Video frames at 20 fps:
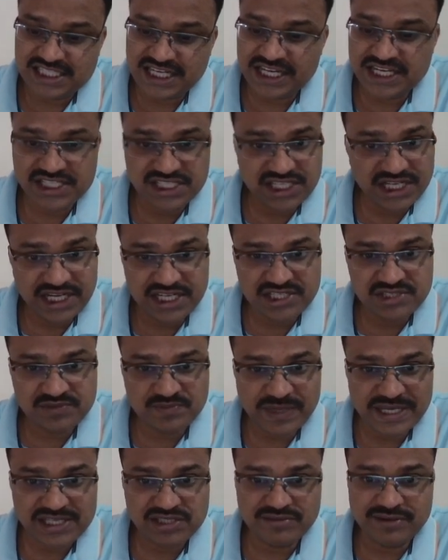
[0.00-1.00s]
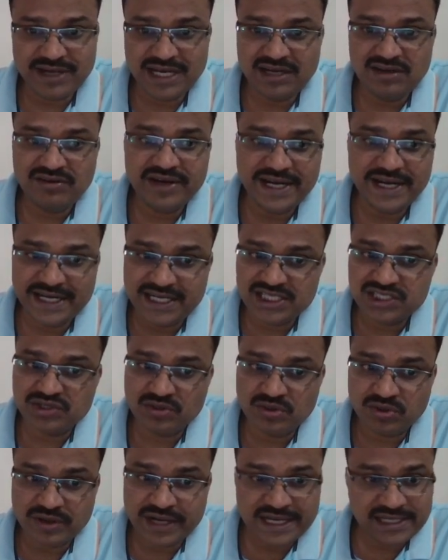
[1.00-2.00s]
change in its face value it is
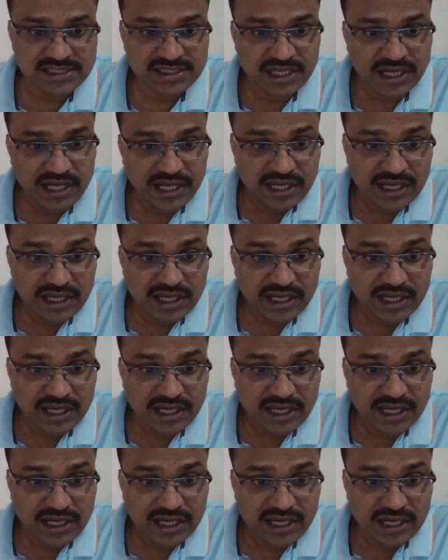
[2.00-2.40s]
known as